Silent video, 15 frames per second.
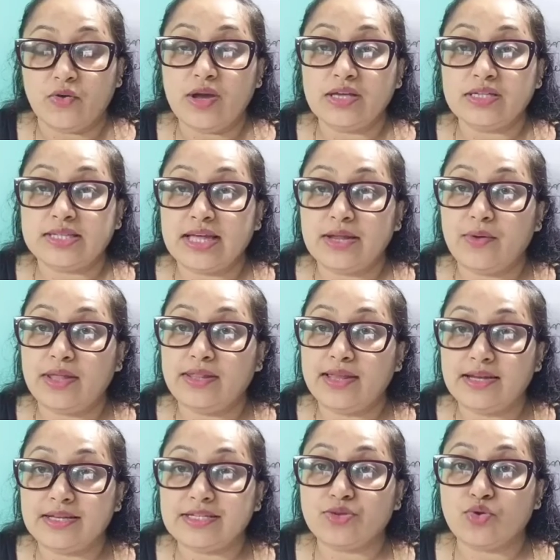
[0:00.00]
Okay, when
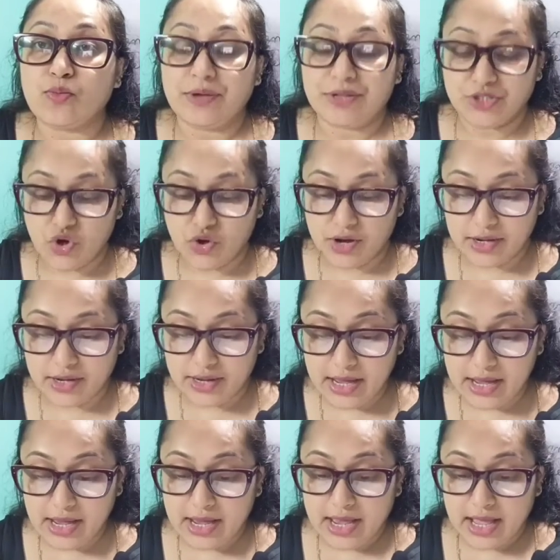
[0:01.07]
there is no
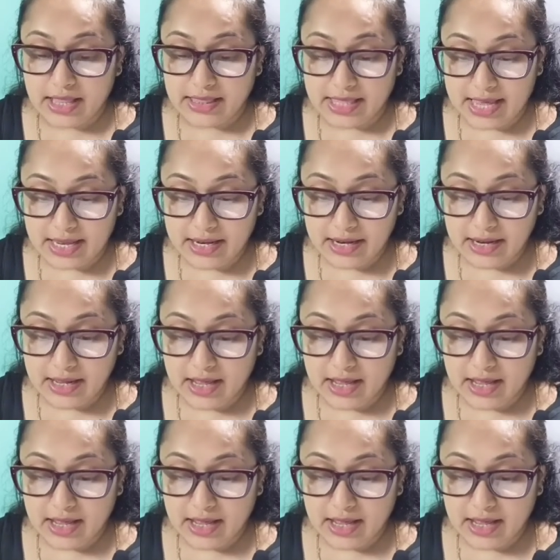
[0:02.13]
majority, then